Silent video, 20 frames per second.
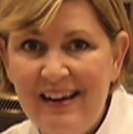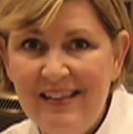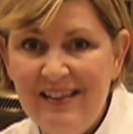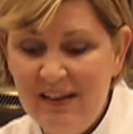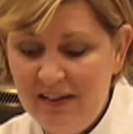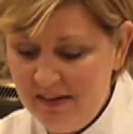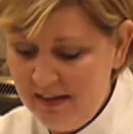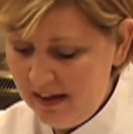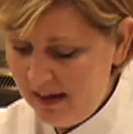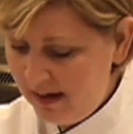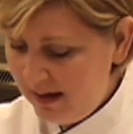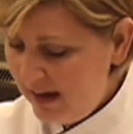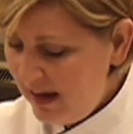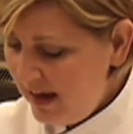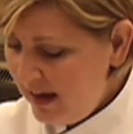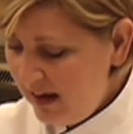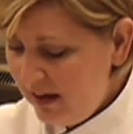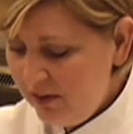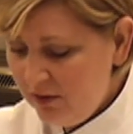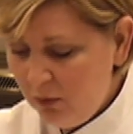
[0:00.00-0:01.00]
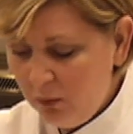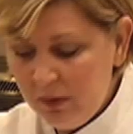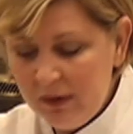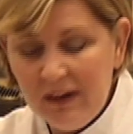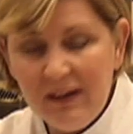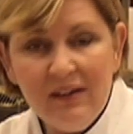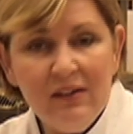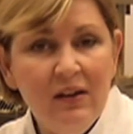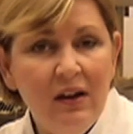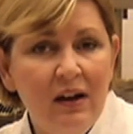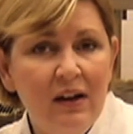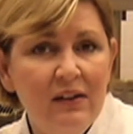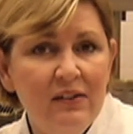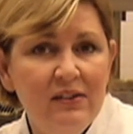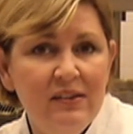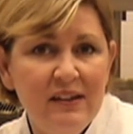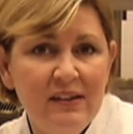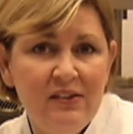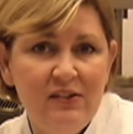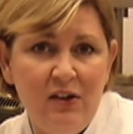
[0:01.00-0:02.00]
and this thing is only
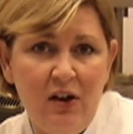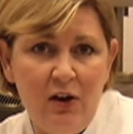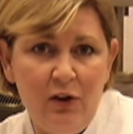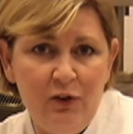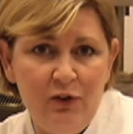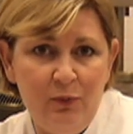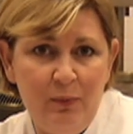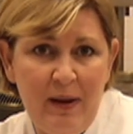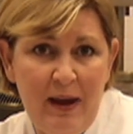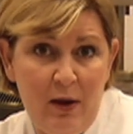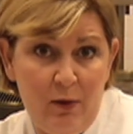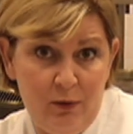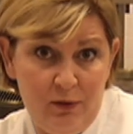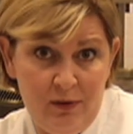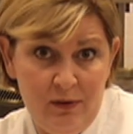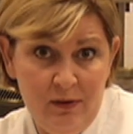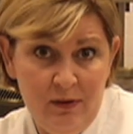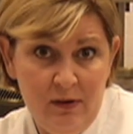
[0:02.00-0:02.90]
$6 a pound.